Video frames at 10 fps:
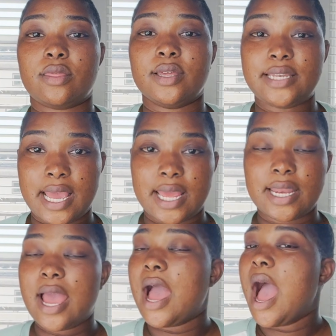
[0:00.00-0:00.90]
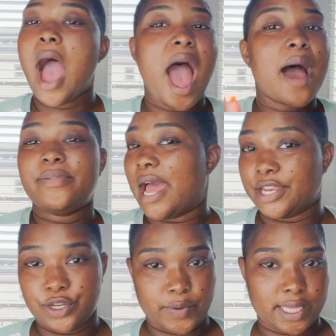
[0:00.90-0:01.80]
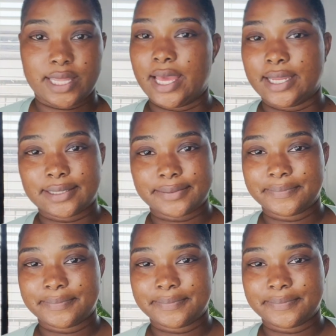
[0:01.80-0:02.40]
the debt. I'm not doing that.